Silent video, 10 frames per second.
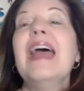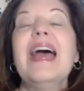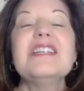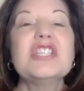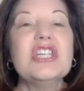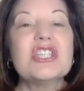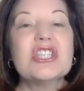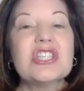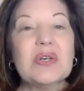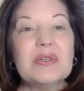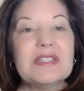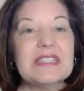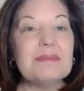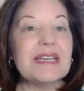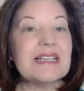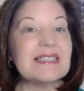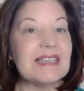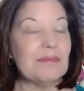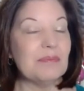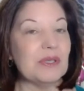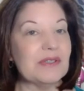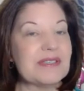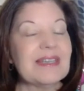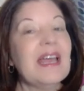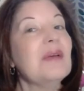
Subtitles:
and she showed some examples